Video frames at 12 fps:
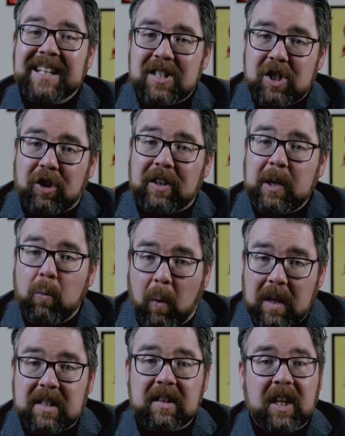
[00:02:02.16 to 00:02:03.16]
it certainly
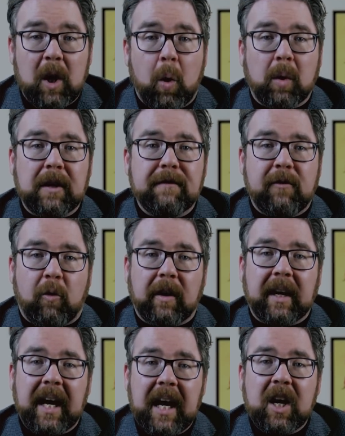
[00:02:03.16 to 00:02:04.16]
wasn't the only
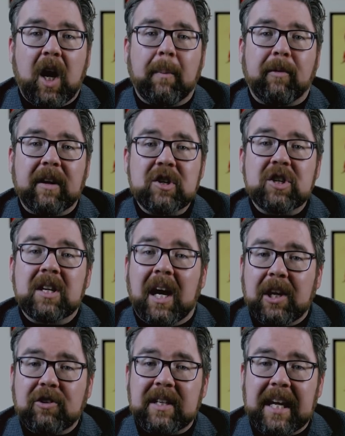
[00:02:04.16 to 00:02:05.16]
foreign aid operation
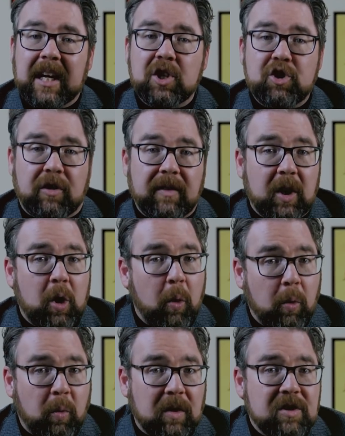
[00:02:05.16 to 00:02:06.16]
undertaken during the
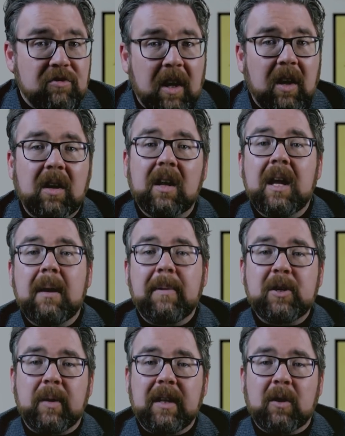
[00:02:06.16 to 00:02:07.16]
Cold War struggle
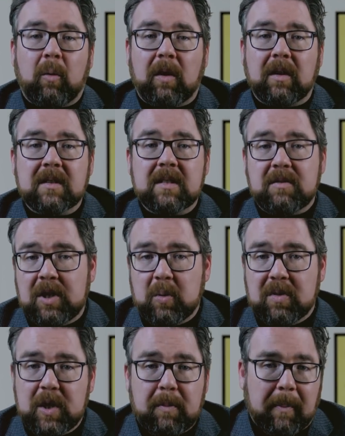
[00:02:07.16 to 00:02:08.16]
between the world's
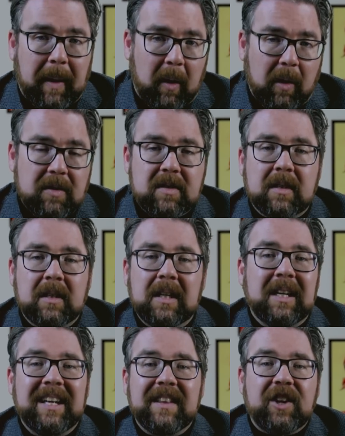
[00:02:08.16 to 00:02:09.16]
two superpowers.
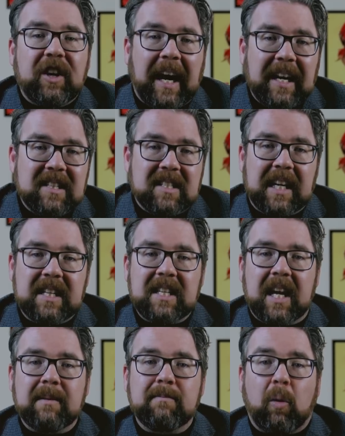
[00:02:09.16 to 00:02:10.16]
The United
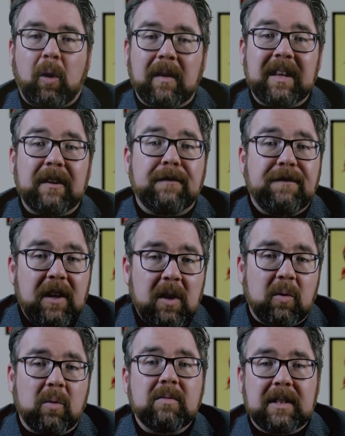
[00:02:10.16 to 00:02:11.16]
States had more than a
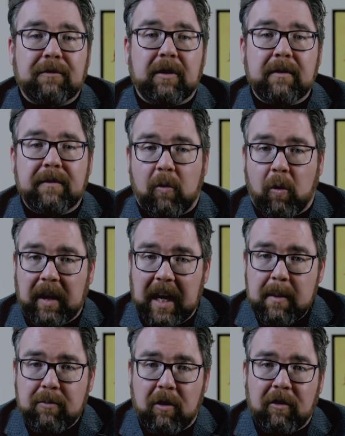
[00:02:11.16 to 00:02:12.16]
few different foreign
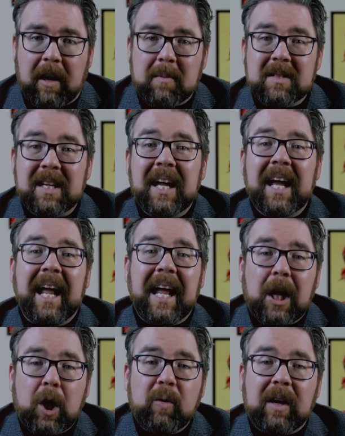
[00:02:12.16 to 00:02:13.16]
aid programs,
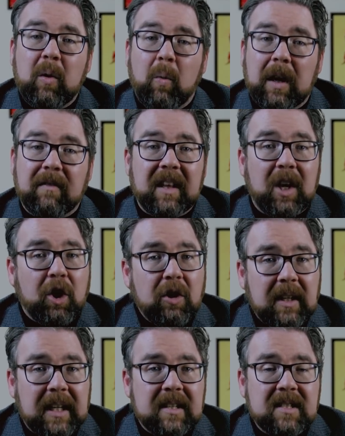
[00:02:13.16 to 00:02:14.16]
including one of the
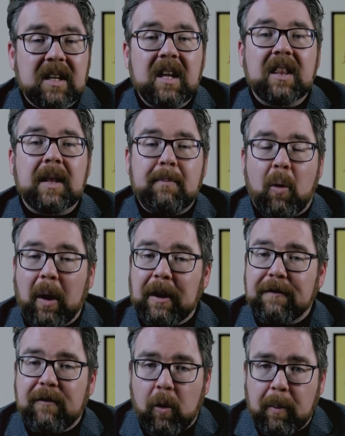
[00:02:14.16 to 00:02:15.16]
earliest, the
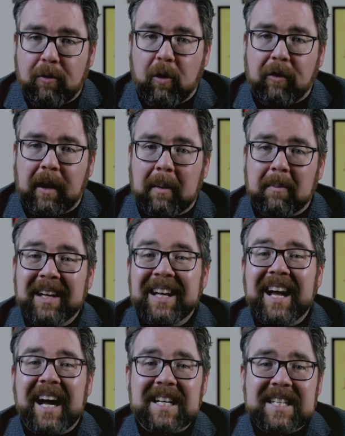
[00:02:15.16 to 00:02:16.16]
Point 4 program,
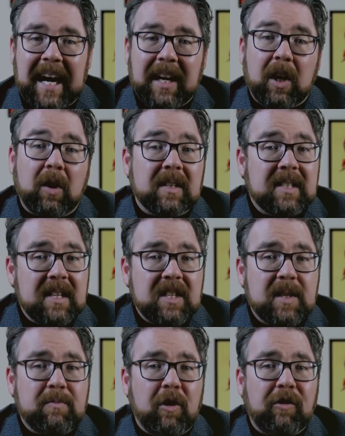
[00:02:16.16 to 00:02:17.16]
a technical
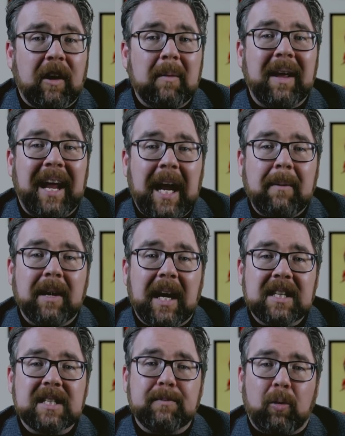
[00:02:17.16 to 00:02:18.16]
assistance program aimed
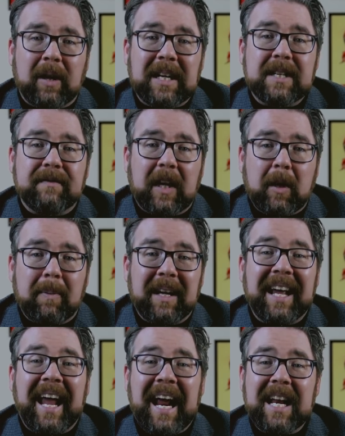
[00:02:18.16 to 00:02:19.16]
at supporting
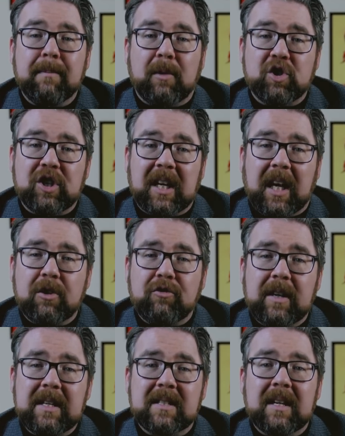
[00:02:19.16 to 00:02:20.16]
developing and emerging
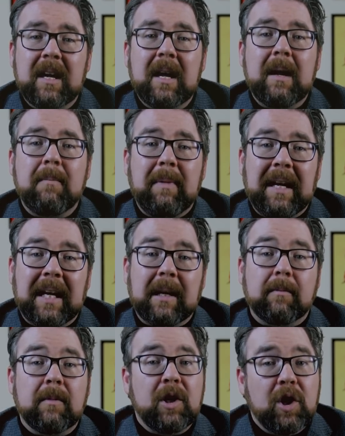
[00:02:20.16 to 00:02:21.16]
countries,
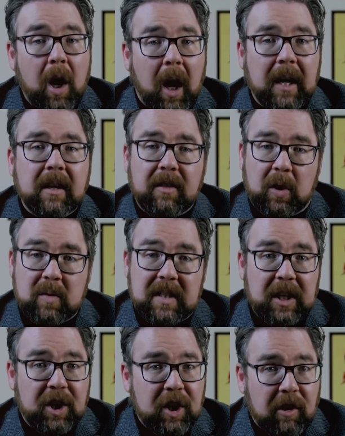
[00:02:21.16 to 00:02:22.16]
meaning not those
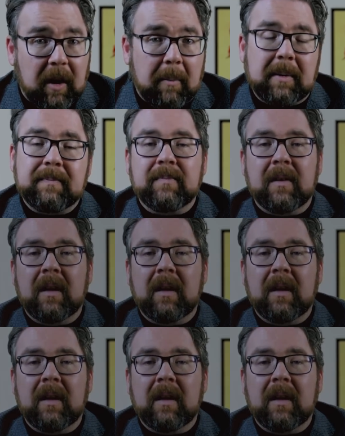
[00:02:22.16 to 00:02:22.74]
in Europe.